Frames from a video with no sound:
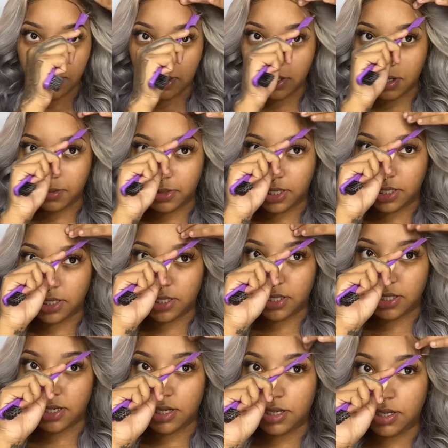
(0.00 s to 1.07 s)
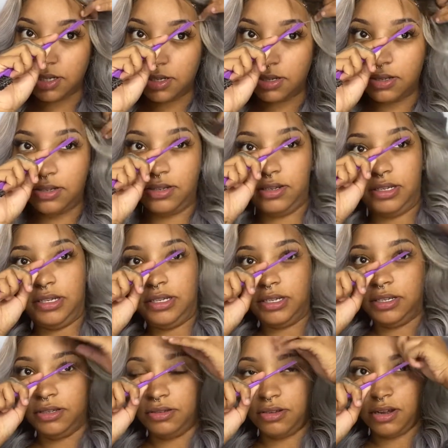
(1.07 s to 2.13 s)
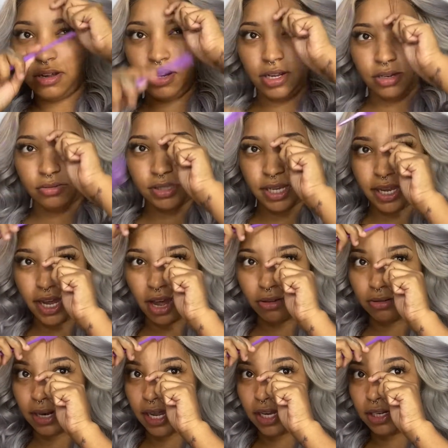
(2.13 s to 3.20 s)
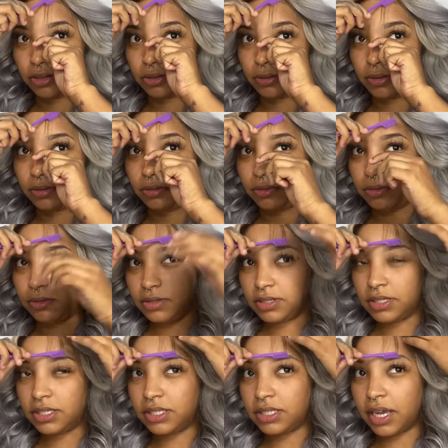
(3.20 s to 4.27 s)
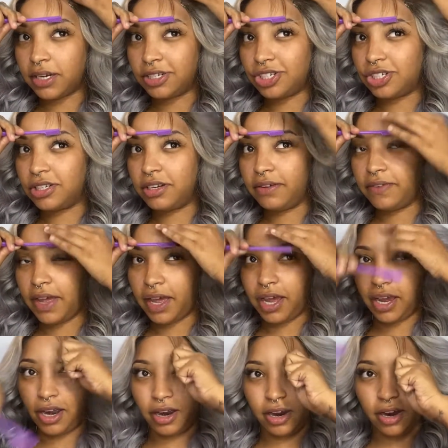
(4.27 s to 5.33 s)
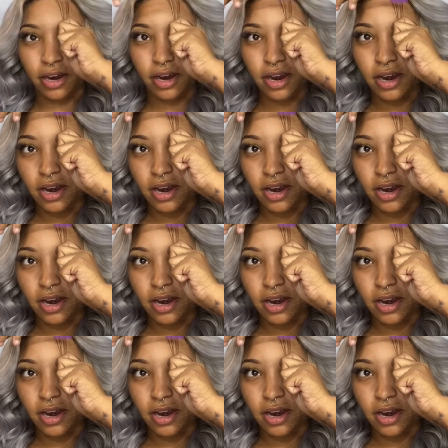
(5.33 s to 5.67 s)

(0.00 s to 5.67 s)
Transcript: so I'ma just, y'all know, take out like a little section of hair.